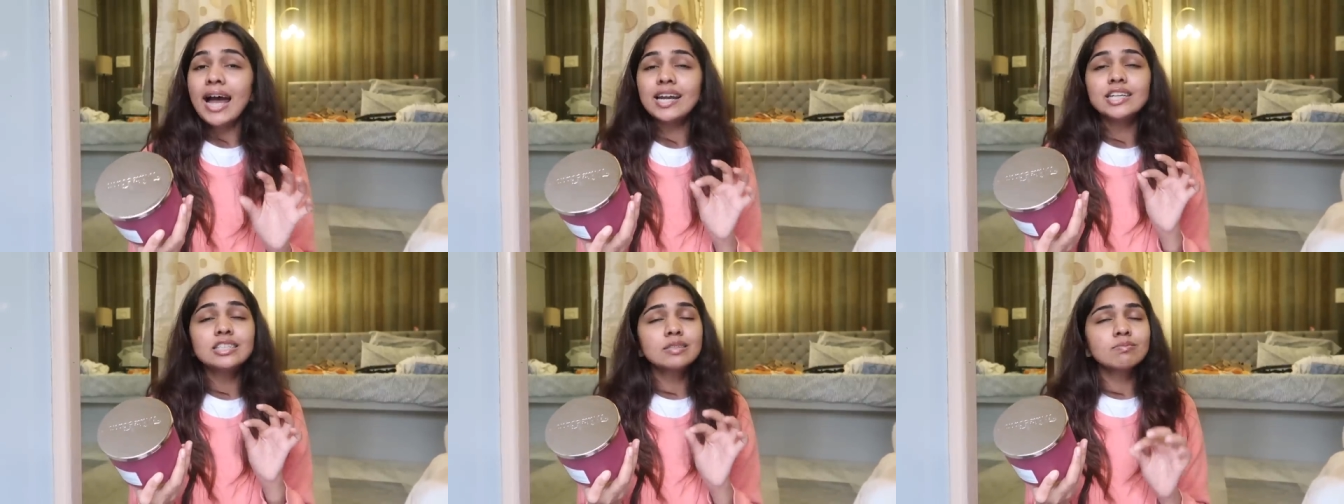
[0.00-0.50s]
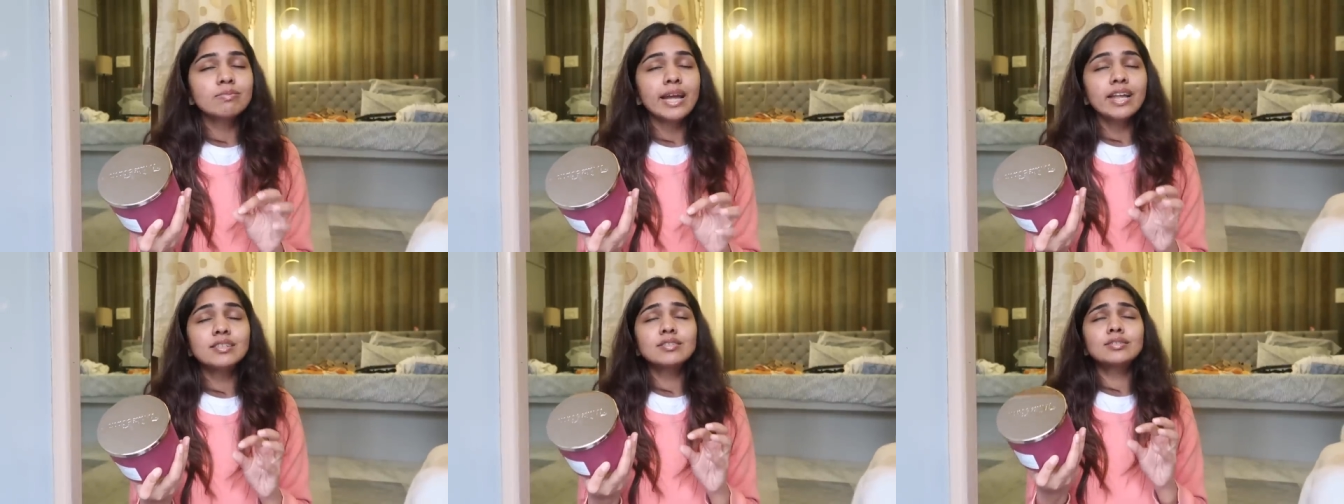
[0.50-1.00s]
and it
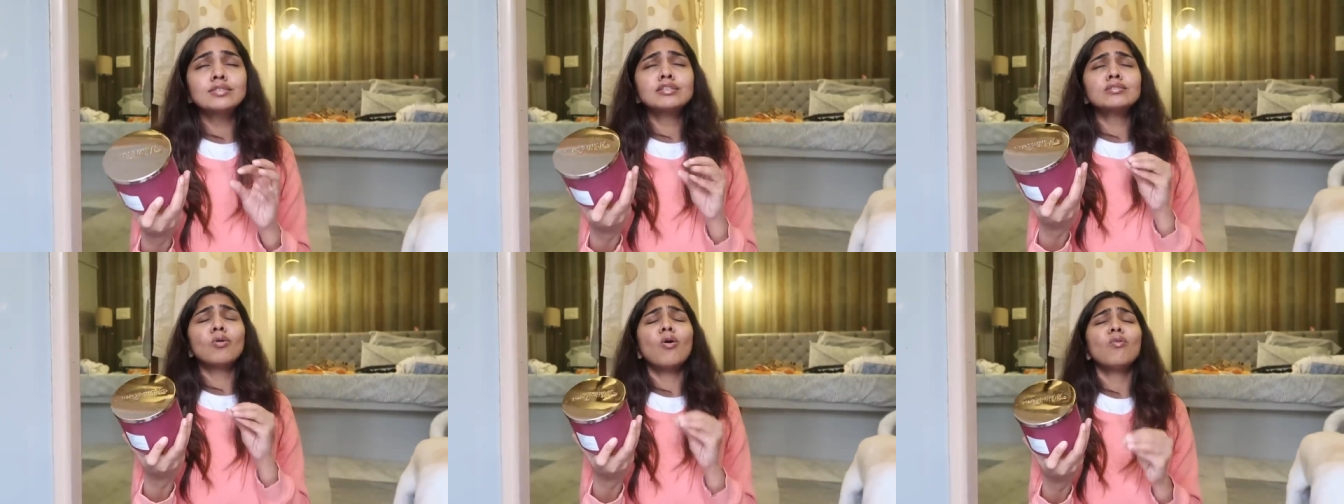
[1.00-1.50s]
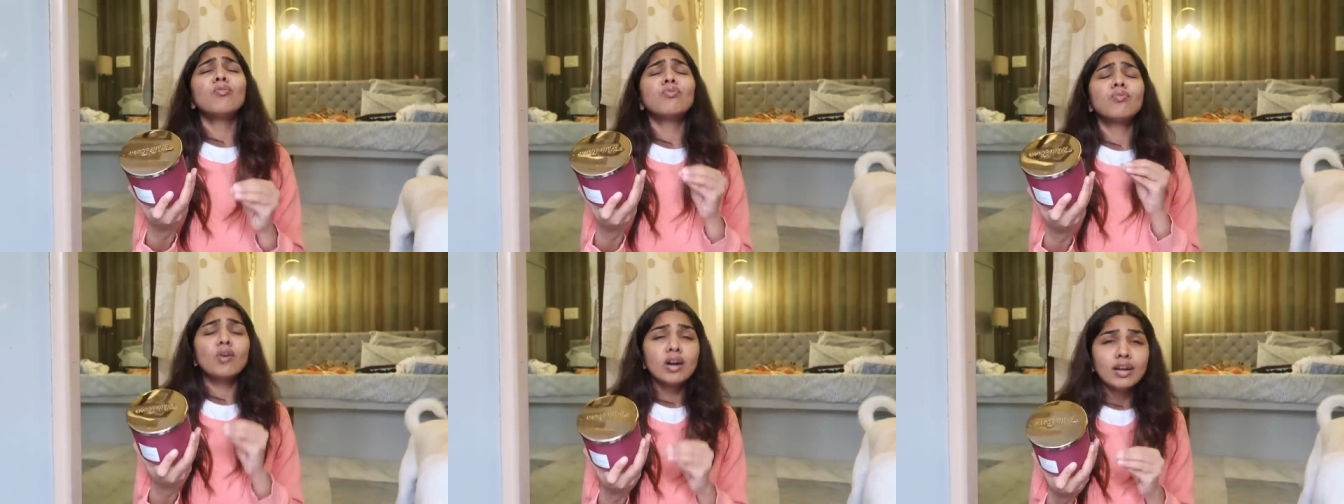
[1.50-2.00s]
smells so
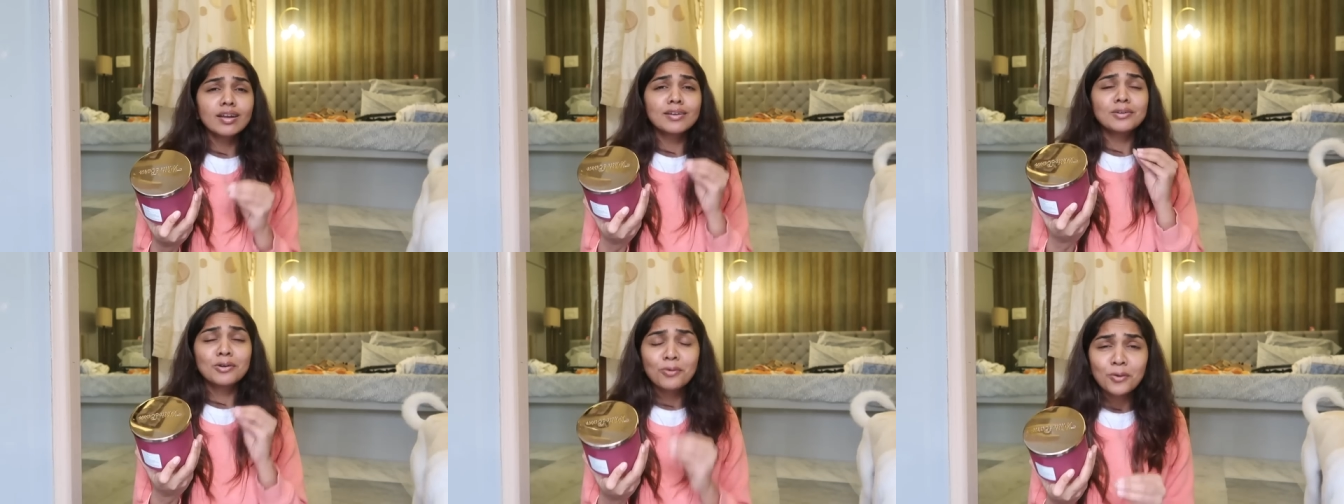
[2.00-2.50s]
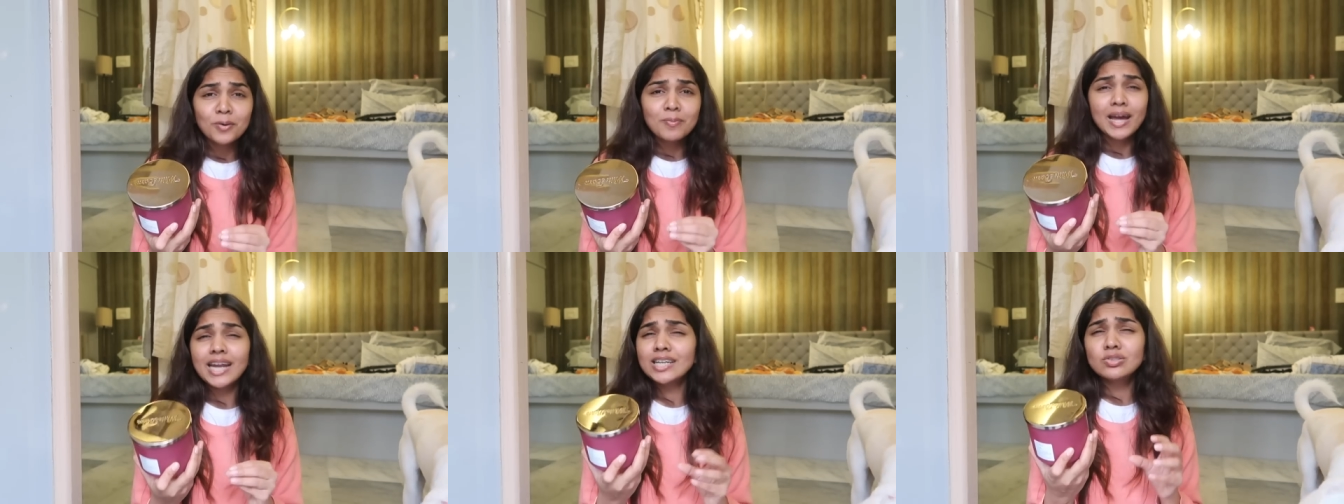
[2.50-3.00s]
fucking good, man.